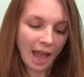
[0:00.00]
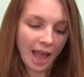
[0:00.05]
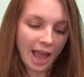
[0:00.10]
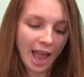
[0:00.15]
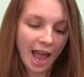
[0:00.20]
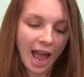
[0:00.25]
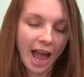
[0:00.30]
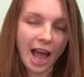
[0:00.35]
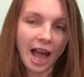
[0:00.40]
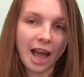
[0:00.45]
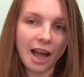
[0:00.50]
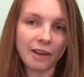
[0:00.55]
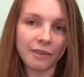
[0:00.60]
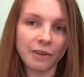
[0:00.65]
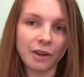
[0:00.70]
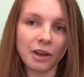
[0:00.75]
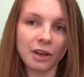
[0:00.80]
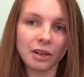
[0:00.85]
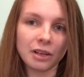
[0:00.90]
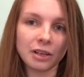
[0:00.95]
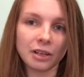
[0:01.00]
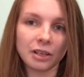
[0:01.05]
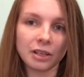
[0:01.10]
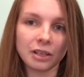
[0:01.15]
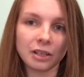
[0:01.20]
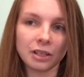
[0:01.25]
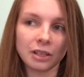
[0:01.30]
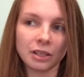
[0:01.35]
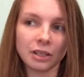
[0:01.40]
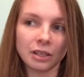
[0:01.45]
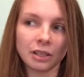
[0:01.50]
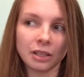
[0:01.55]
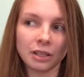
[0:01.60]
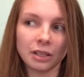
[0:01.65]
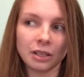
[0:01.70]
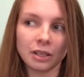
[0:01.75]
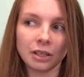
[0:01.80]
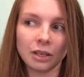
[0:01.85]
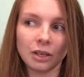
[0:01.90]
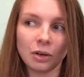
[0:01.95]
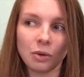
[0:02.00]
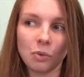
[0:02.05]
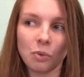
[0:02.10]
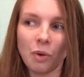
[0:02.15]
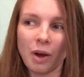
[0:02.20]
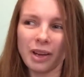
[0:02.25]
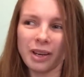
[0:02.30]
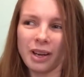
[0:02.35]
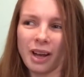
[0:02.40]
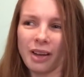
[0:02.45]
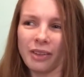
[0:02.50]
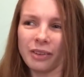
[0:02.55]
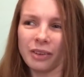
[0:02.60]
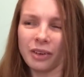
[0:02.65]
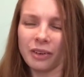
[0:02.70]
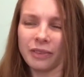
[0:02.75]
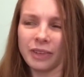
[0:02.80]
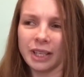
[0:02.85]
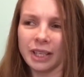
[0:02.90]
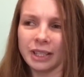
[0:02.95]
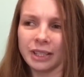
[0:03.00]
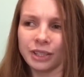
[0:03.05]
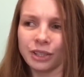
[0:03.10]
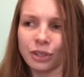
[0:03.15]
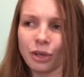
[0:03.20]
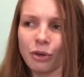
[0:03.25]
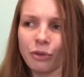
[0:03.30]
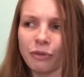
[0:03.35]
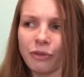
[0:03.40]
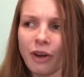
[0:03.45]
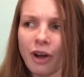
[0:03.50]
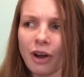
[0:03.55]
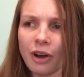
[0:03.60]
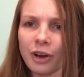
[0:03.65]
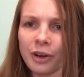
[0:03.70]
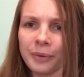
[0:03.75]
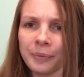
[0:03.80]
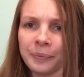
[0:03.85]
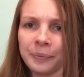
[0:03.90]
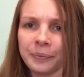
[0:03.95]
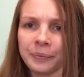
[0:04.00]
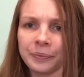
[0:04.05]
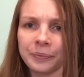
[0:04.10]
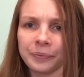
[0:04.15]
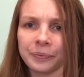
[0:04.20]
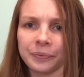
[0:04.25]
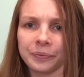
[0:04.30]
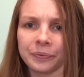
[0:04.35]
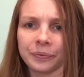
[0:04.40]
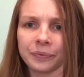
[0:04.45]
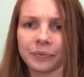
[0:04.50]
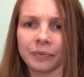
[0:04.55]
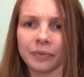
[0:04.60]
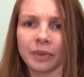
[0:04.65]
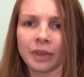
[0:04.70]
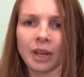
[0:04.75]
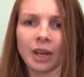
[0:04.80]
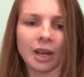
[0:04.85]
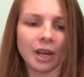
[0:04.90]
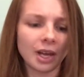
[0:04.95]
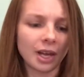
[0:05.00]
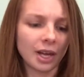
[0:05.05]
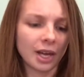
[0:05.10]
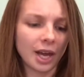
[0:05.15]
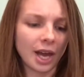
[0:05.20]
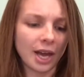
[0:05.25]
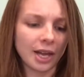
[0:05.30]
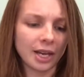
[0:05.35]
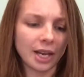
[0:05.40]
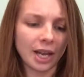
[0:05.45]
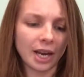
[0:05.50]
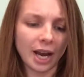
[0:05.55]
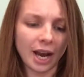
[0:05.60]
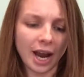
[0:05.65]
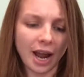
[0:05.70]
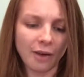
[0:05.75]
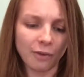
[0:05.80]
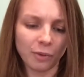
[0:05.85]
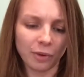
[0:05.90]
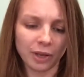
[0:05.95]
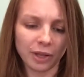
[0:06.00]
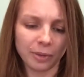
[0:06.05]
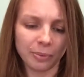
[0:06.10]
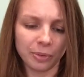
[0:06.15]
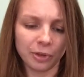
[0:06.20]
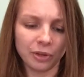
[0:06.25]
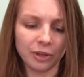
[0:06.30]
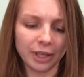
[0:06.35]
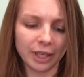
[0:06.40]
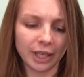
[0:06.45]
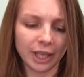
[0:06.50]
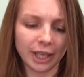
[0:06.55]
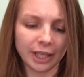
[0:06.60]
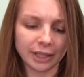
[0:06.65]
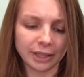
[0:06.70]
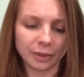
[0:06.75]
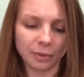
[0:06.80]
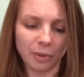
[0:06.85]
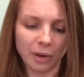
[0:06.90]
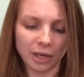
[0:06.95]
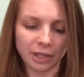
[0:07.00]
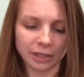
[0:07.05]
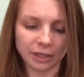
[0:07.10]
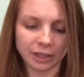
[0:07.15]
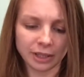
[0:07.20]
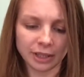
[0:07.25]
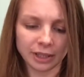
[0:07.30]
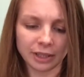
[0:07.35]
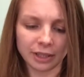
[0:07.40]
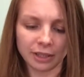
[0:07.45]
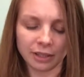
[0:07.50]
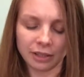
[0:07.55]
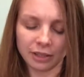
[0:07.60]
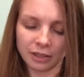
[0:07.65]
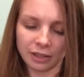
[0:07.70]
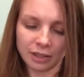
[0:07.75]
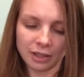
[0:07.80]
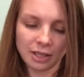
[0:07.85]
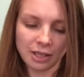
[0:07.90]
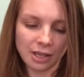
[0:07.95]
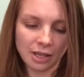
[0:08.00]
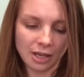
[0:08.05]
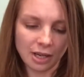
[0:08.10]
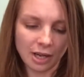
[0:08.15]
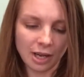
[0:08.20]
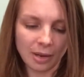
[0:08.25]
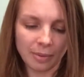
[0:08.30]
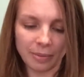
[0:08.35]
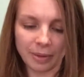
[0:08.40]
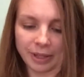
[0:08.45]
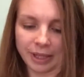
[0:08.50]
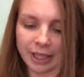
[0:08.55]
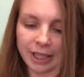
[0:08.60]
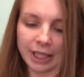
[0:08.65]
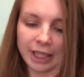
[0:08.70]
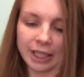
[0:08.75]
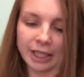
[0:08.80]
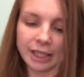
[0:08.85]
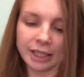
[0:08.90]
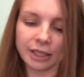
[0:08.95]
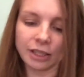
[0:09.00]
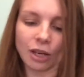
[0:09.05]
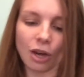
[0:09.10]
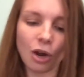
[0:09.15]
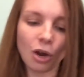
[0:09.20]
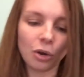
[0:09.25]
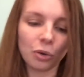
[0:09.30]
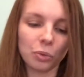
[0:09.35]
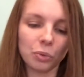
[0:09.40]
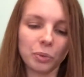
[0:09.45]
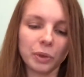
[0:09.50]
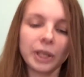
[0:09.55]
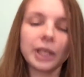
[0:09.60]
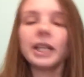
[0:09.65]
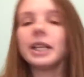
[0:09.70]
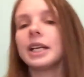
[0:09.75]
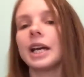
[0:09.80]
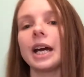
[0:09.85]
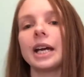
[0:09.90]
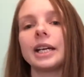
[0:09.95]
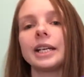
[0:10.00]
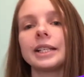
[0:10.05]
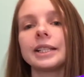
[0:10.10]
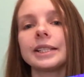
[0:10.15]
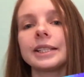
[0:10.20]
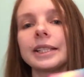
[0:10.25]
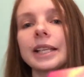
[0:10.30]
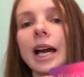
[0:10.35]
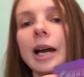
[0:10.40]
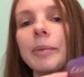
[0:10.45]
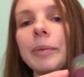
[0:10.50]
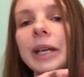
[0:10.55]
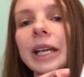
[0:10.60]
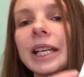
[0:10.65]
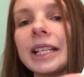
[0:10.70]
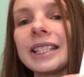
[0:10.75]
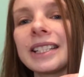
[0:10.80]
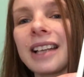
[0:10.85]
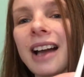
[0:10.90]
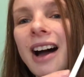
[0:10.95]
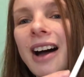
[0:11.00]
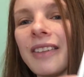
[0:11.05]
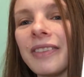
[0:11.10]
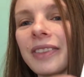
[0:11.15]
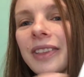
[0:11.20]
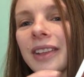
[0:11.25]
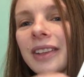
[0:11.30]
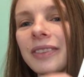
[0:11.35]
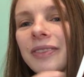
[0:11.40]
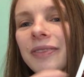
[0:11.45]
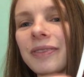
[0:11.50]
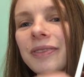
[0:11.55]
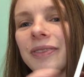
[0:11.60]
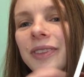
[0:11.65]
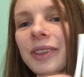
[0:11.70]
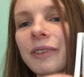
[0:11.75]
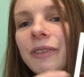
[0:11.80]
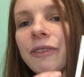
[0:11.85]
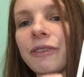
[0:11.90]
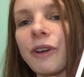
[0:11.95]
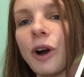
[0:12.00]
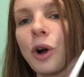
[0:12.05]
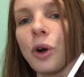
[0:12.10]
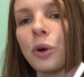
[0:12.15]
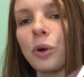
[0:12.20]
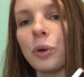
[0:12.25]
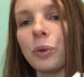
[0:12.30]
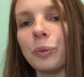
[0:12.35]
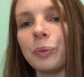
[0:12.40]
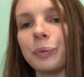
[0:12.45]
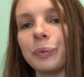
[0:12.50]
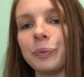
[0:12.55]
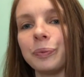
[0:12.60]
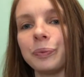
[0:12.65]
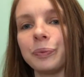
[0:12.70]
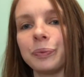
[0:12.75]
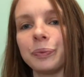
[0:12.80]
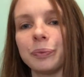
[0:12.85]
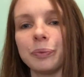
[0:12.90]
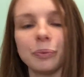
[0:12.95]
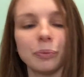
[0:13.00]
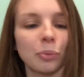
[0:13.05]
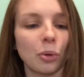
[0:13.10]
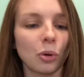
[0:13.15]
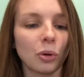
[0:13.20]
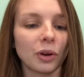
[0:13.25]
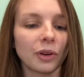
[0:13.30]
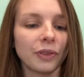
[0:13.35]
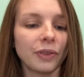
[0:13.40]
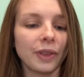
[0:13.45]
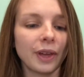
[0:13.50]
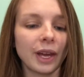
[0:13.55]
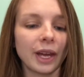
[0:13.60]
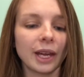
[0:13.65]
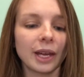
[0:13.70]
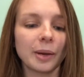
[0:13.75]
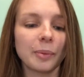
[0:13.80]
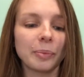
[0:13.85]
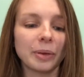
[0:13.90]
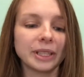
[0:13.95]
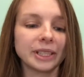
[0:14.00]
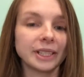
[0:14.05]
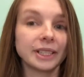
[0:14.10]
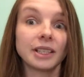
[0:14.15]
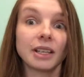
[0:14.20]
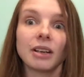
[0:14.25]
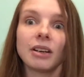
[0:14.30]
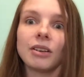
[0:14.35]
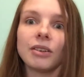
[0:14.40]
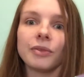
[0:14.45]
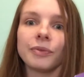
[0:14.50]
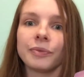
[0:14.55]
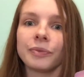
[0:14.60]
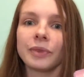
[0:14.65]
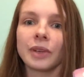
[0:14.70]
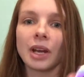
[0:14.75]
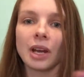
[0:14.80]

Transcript: I have one other of these so far. And then I have one of the Beauty Glazed ones. But these are really nice. I mean, it's got the, the foam board thing, but still,